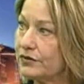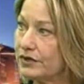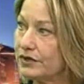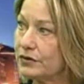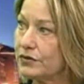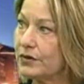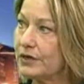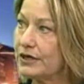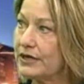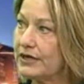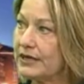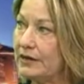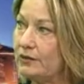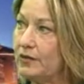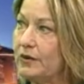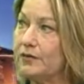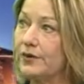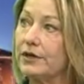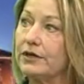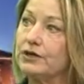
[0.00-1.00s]
Resort, and
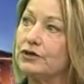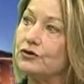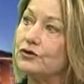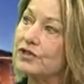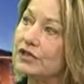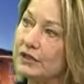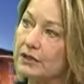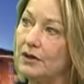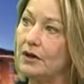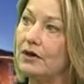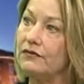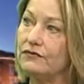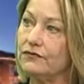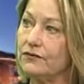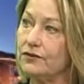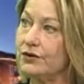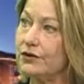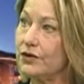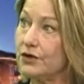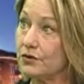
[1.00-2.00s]
we were going to do Tee Off
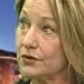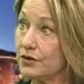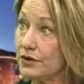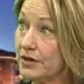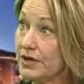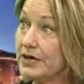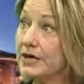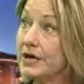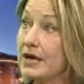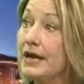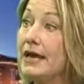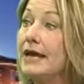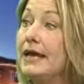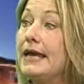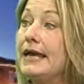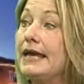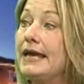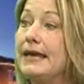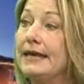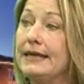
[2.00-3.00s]
for a Cure.
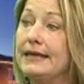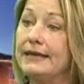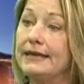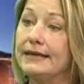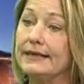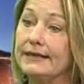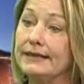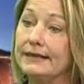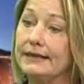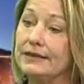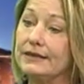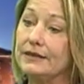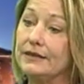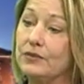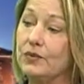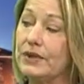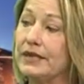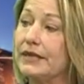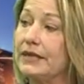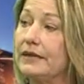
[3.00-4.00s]
And
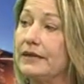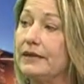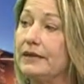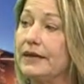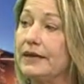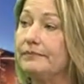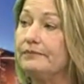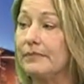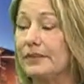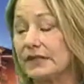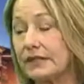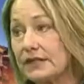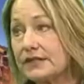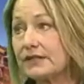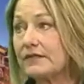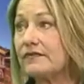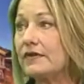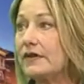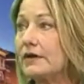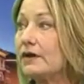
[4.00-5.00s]
because
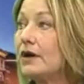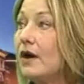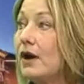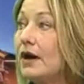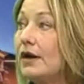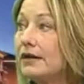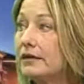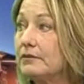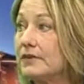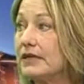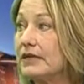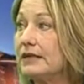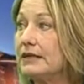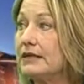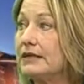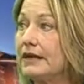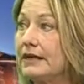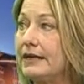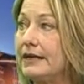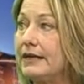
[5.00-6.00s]
of the
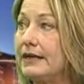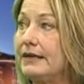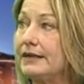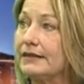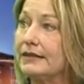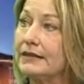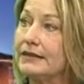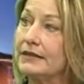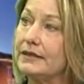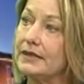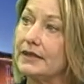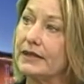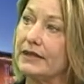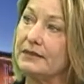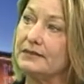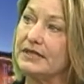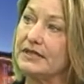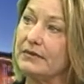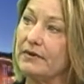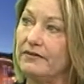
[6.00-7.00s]
economy and
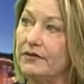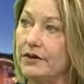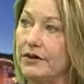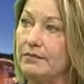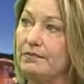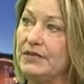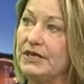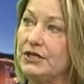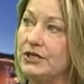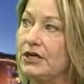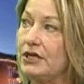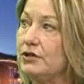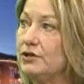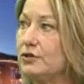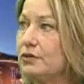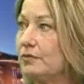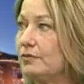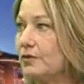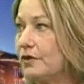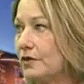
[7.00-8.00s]
some of our PGA
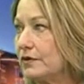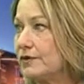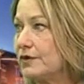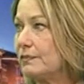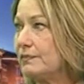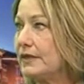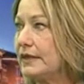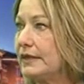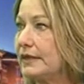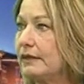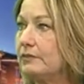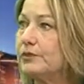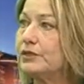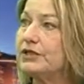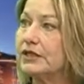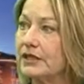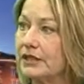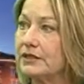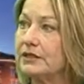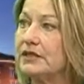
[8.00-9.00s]
Tour pros being able
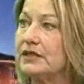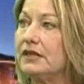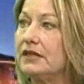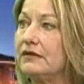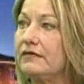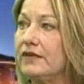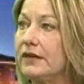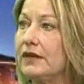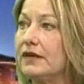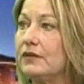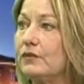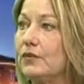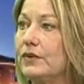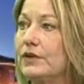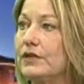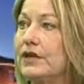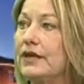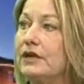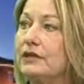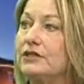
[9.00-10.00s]
to get to the event,
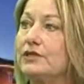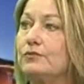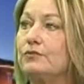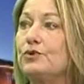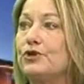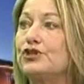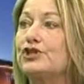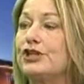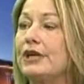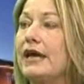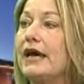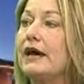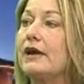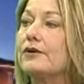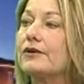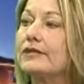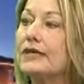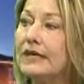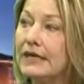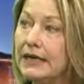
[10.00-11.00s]
we had to push it
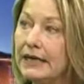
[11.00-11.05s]
out.